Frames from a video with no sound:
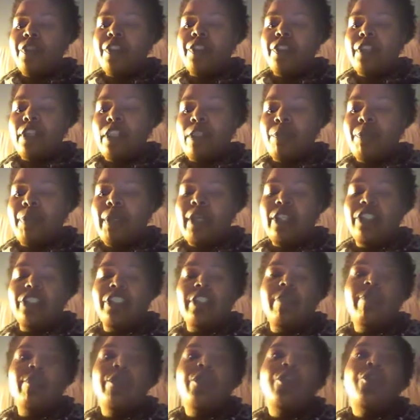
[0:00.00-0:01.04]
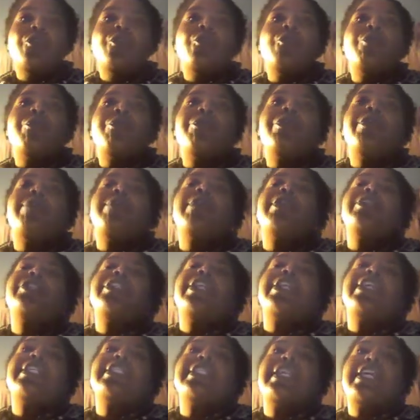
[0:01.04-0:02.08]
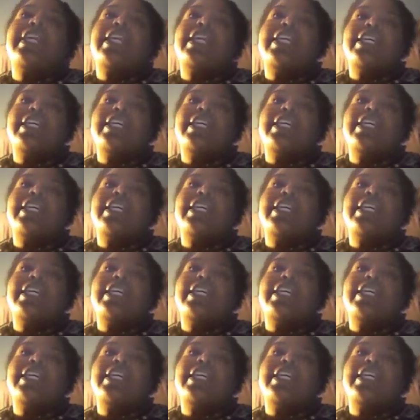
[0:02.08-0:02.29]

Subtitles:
another patient who pretty much has